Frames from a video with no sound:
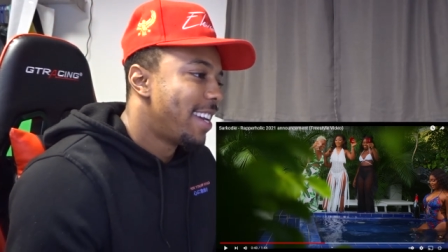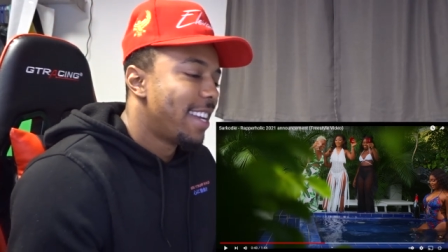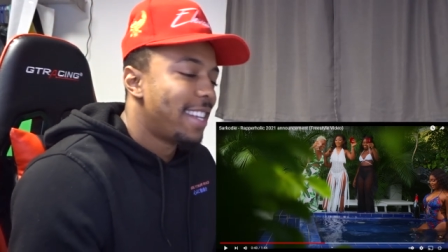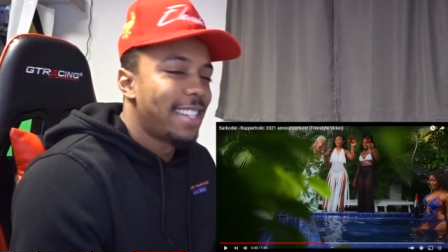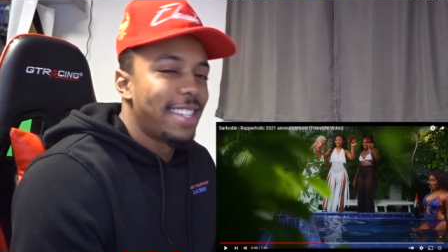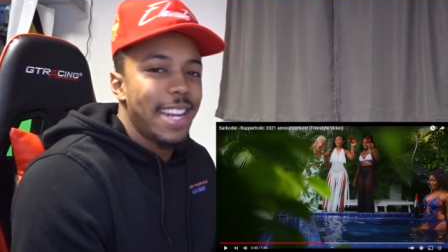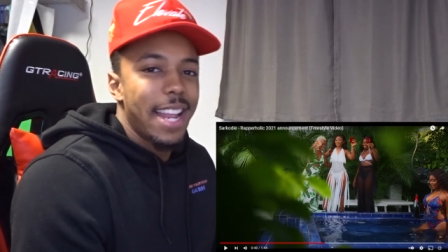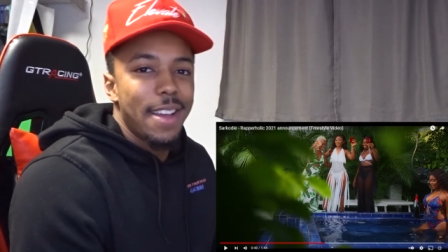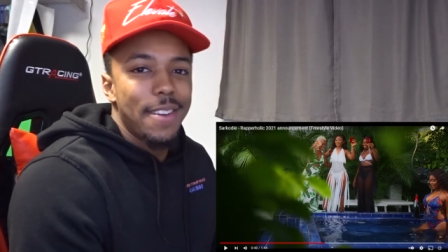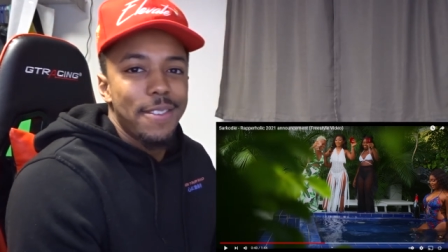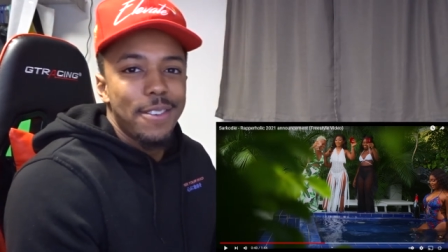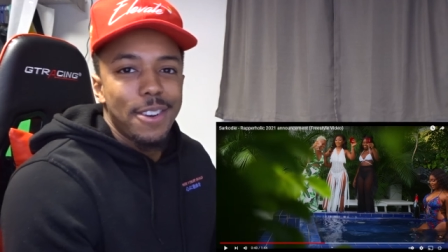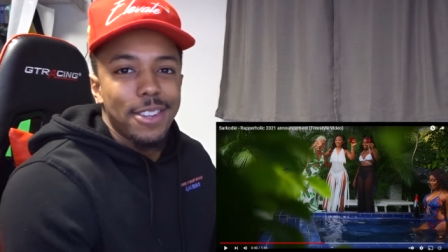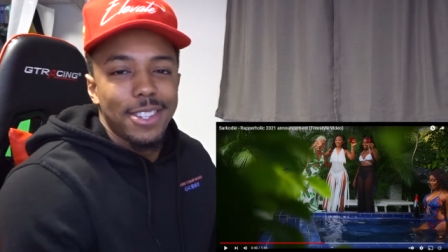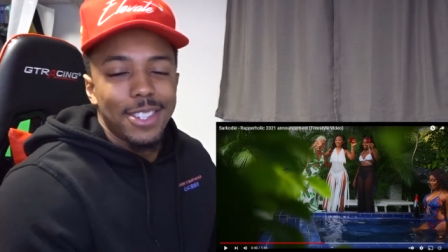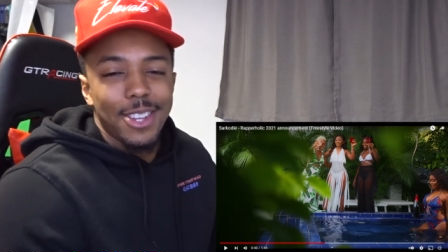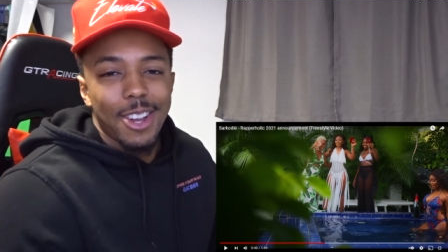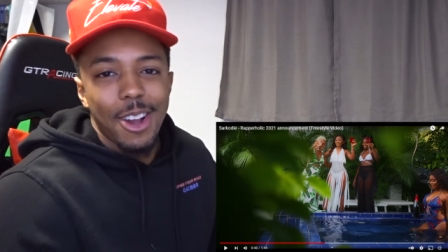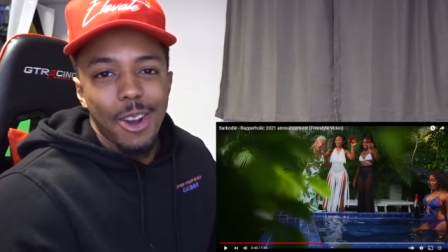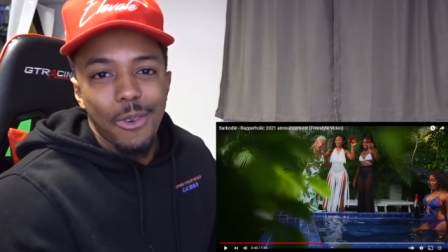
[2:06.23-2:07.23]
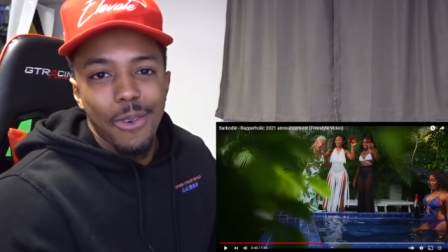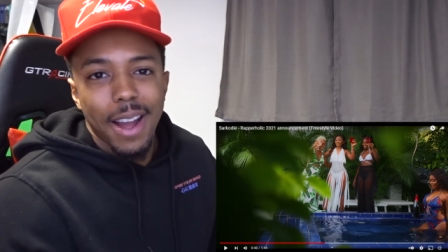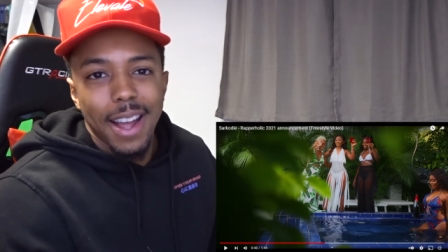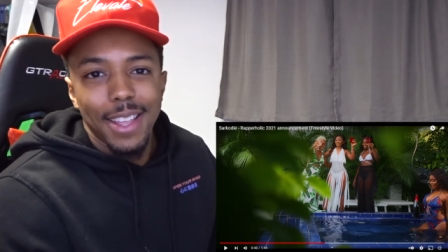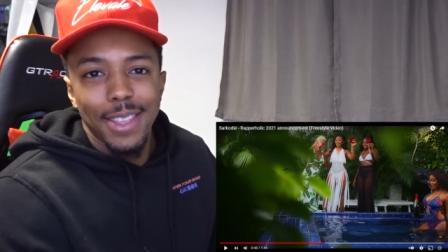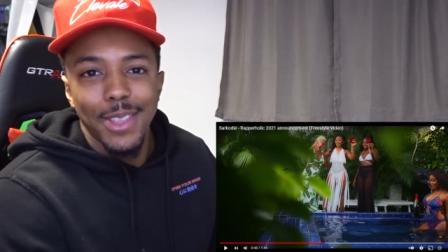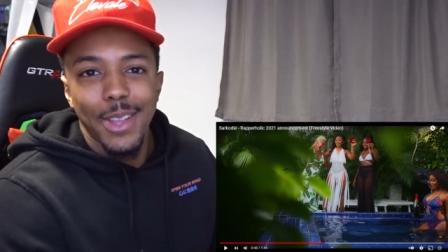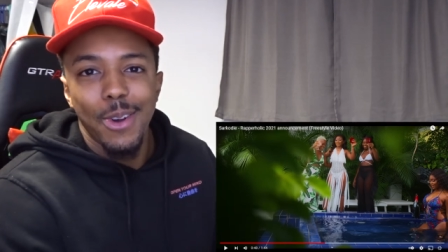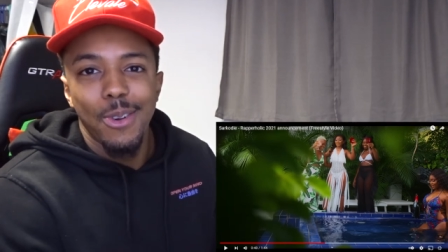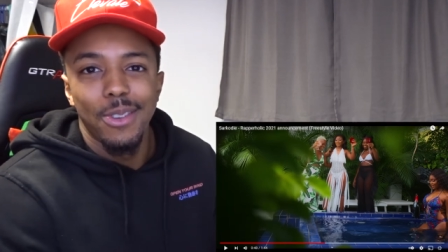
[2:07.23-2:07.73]
It's never a song where
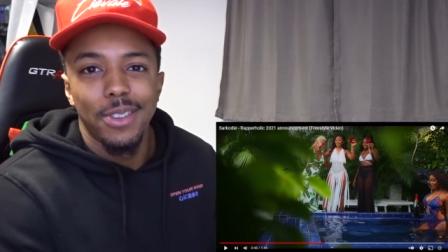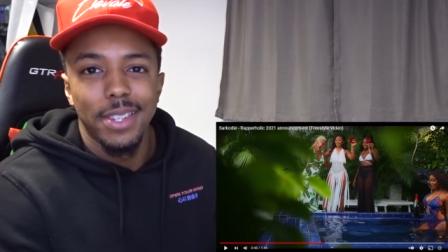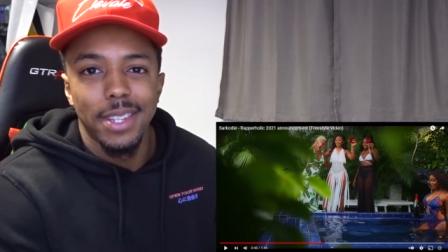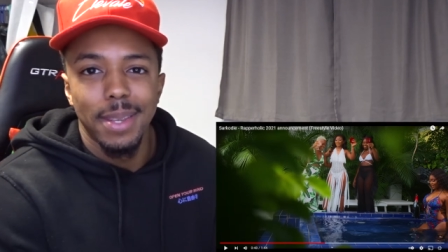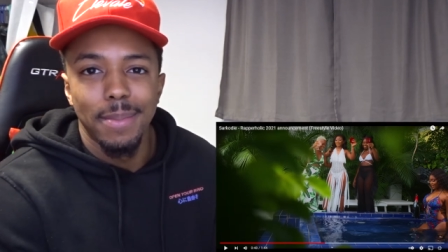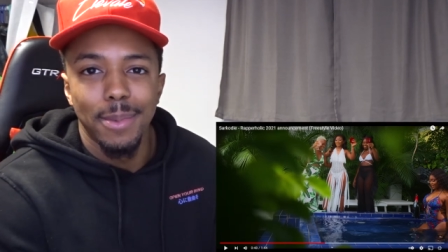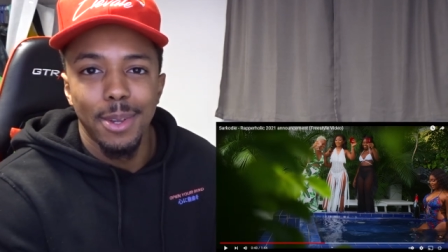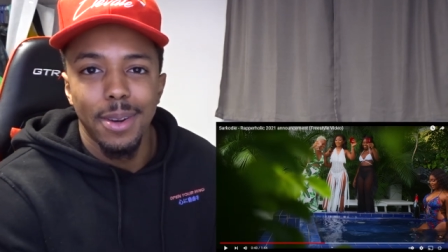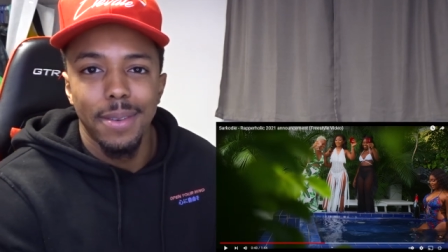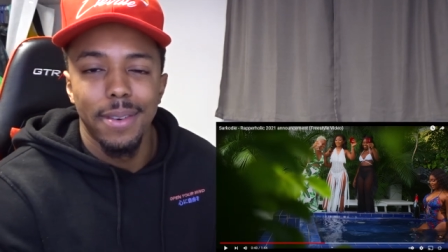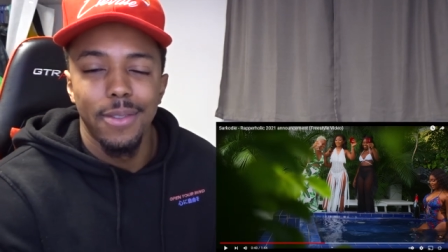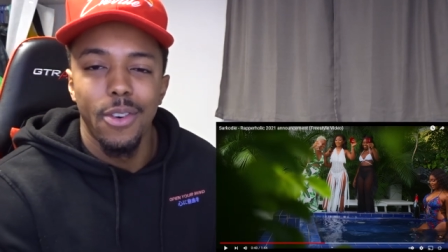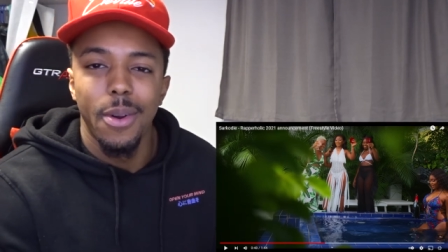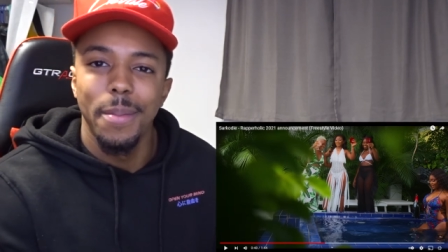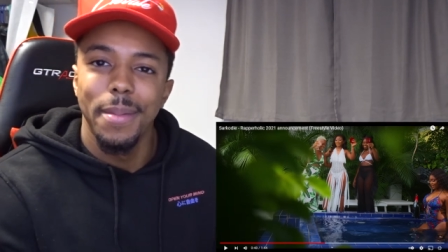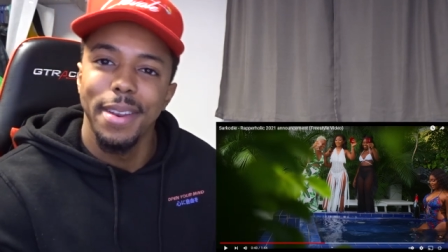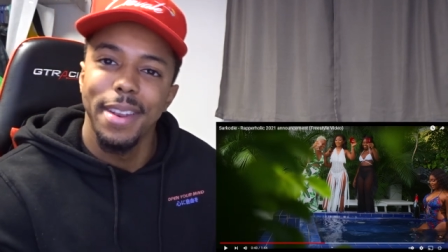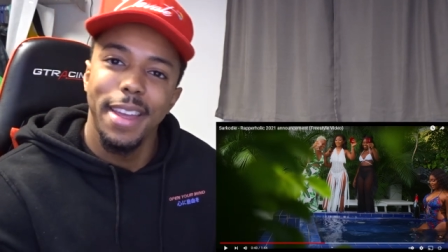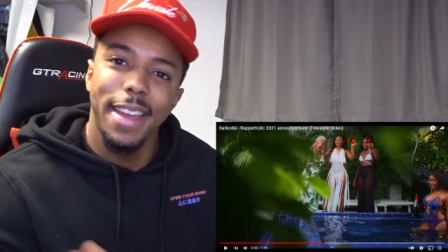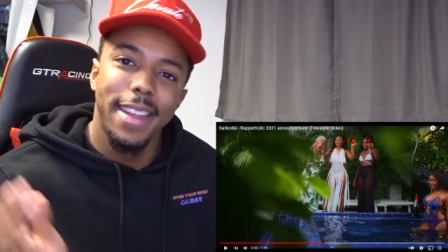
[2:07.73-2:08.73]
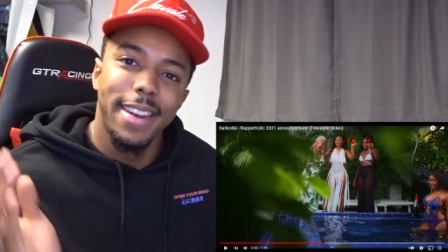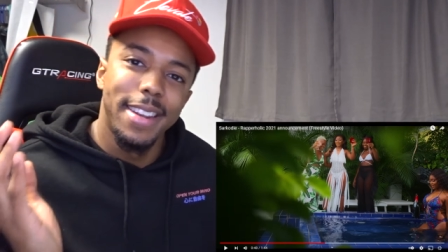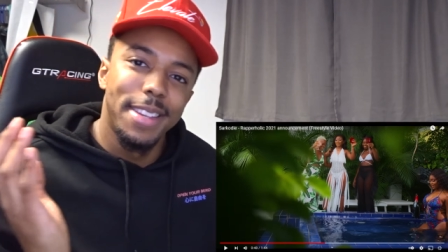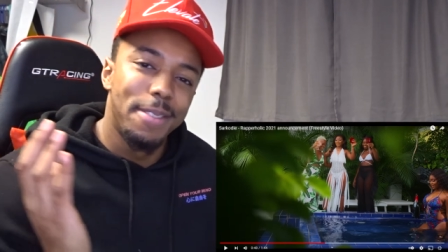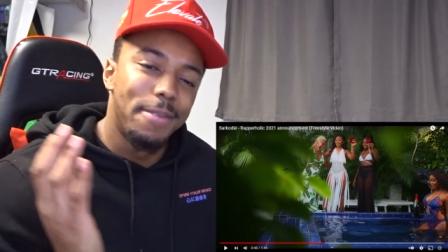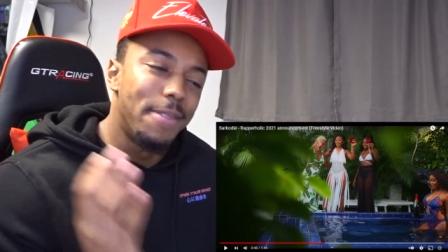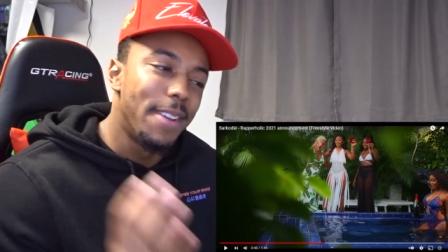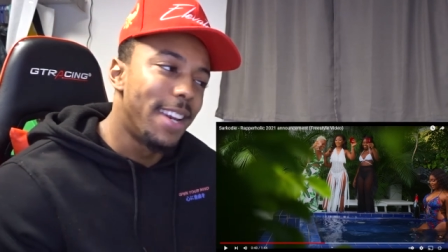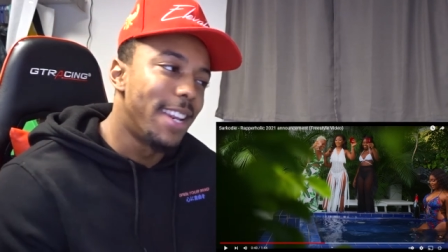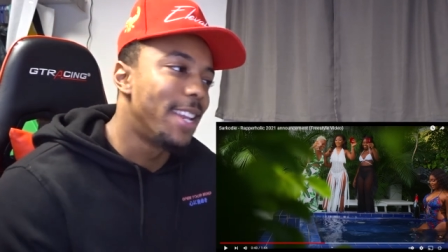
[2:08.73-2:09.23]
I don't see beautiful women in
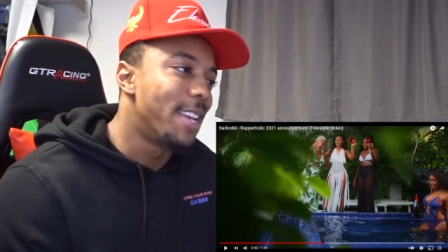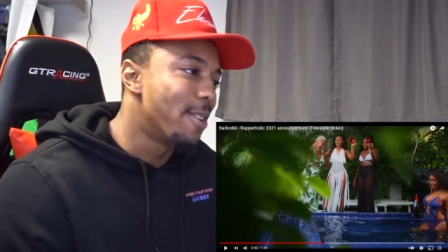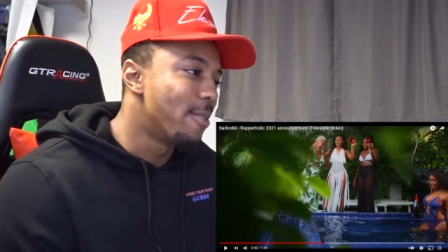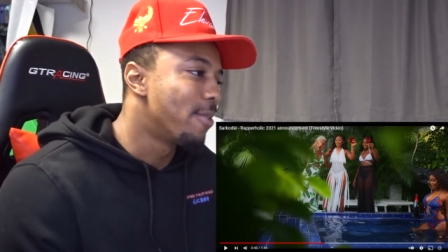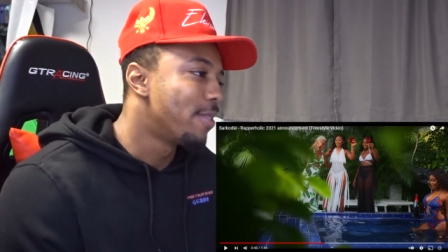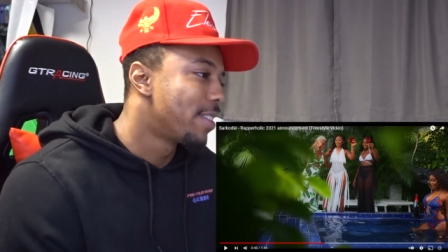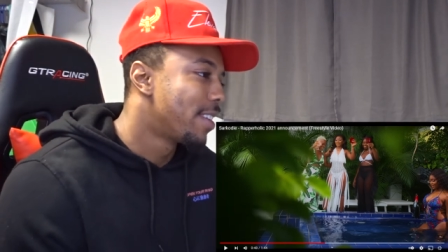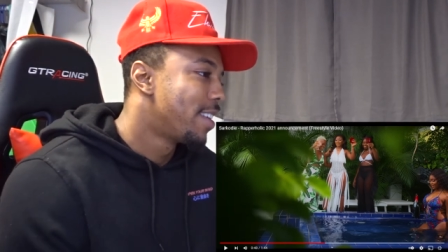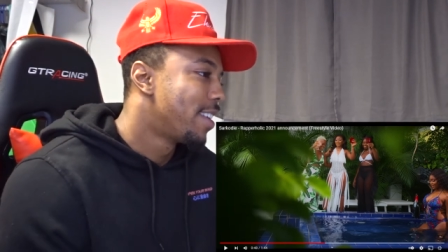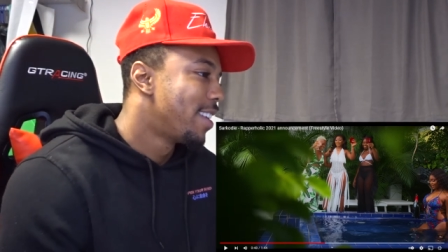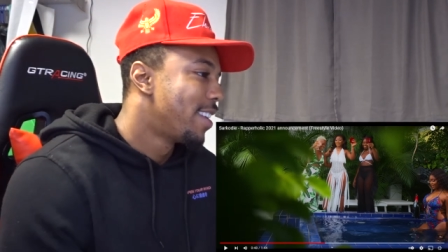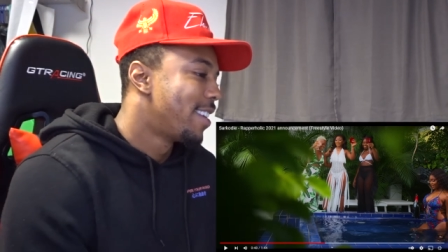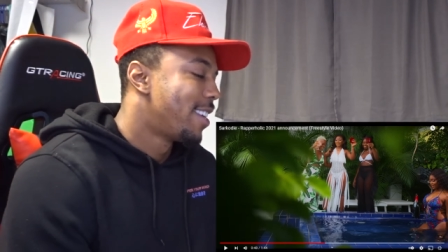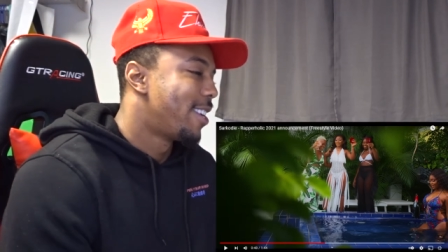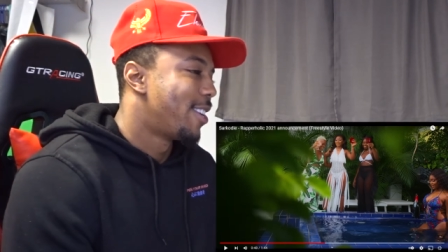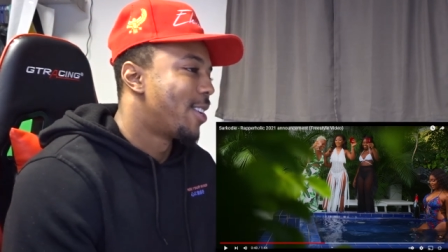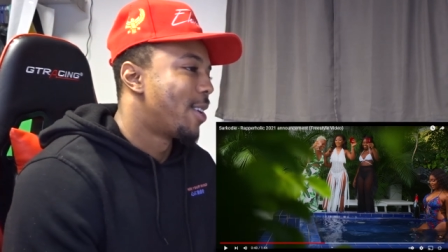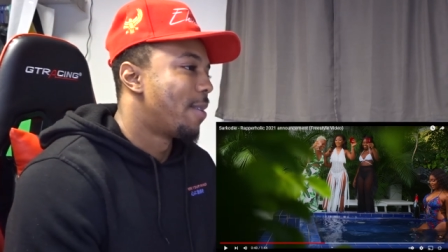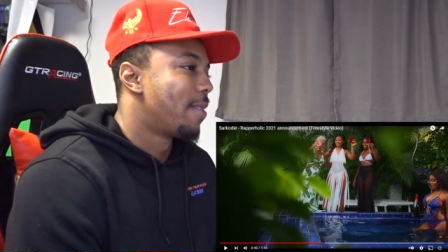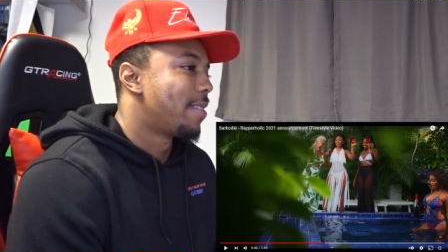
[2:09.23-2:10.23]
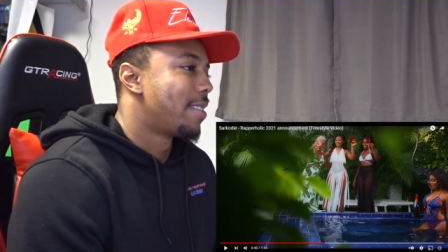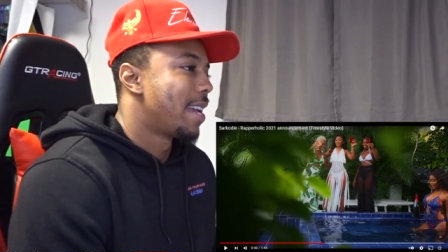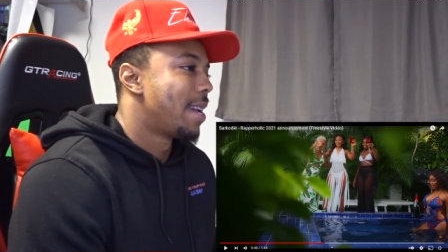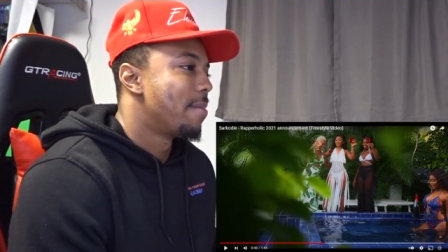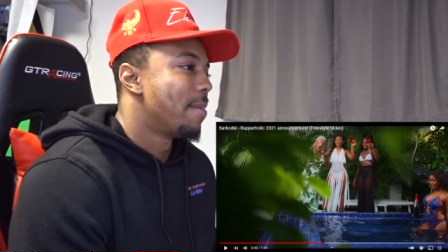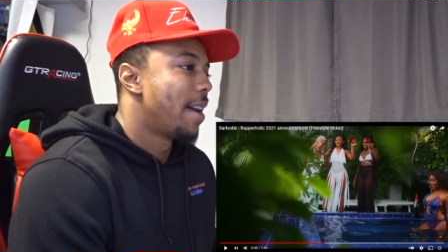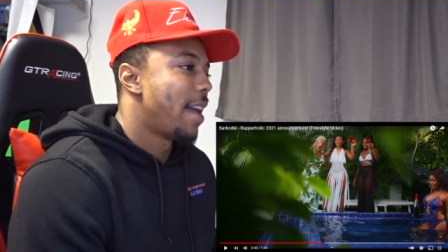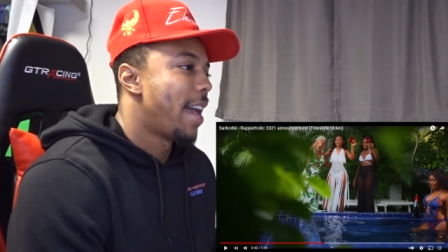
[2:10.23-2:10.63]
his videos. You know what I'm saying?